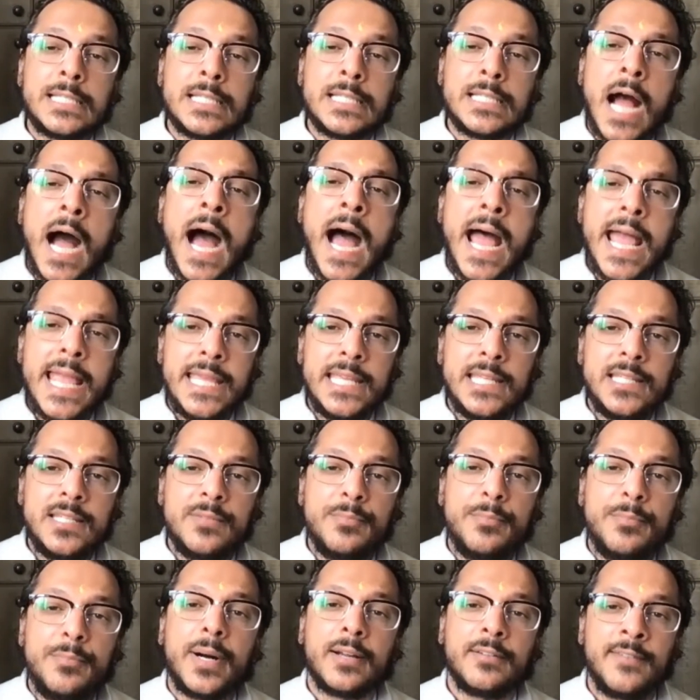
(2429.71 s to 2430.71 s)
tied
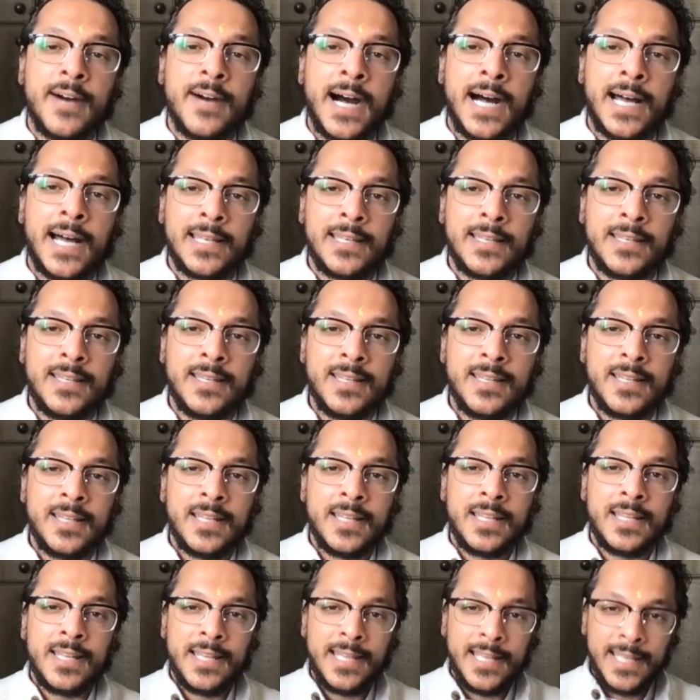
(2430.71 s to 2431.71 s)
Bhagavan
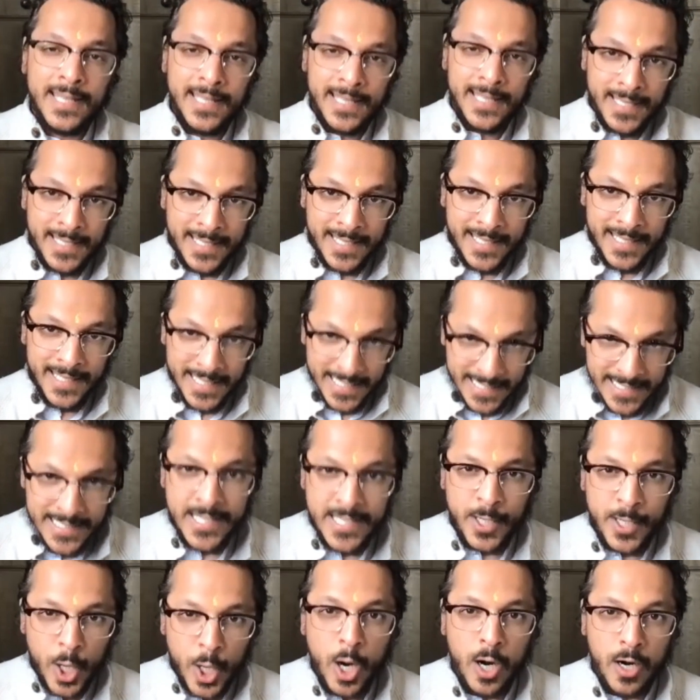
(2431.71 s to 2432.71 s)

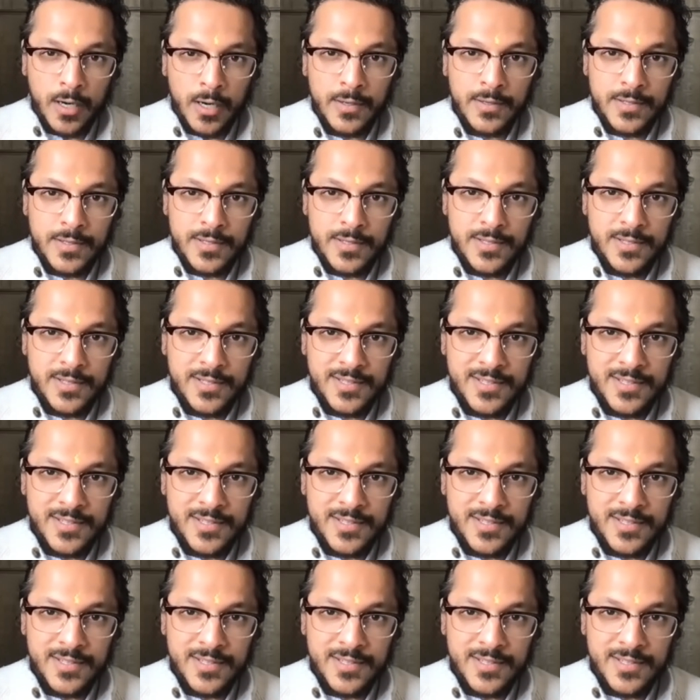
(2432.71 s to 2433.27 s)
in their heart.